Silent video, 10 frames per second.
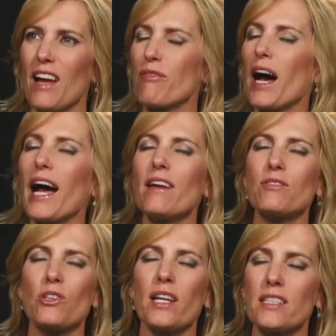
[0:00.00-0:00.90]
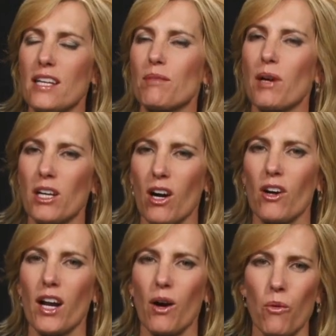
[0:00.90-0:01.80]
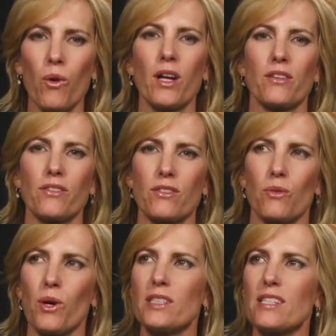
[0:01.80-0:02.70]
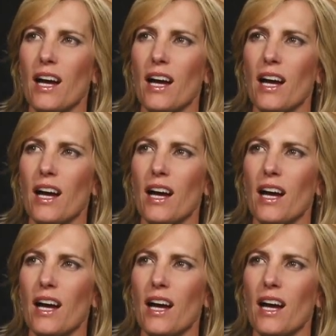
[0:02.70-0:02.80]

if I have tried to take my card out one